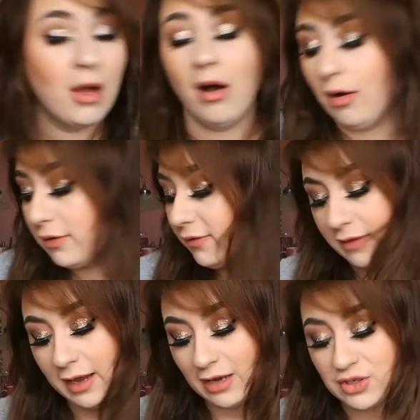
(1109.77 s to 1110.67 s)

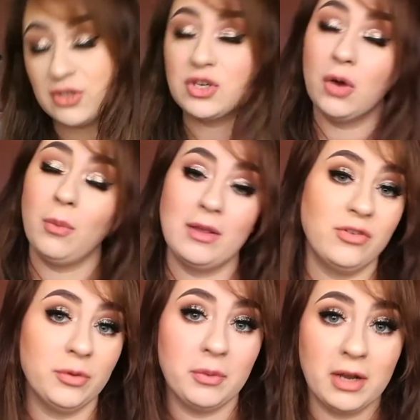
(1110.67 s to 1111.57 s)
Honestly, just don't waste
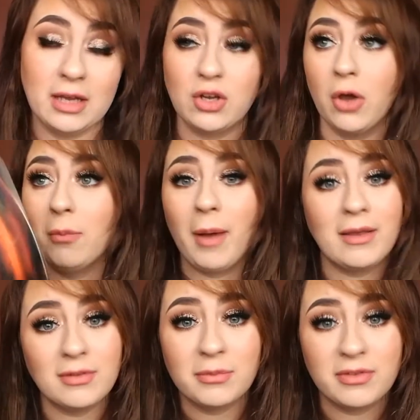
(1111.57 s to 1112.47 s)
your money. Go and buy
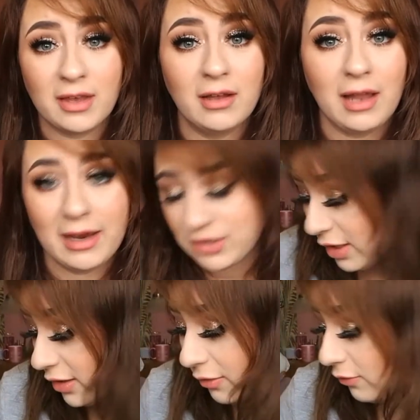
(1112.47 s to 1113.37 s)
some single
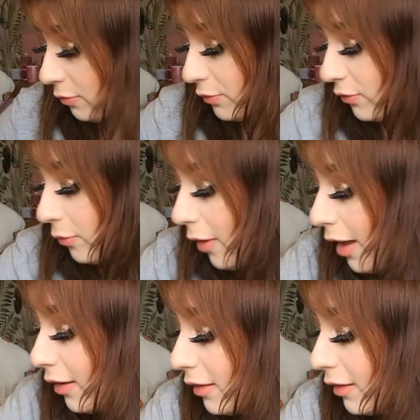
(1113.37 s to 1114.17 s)
eyeshadows from somewhere.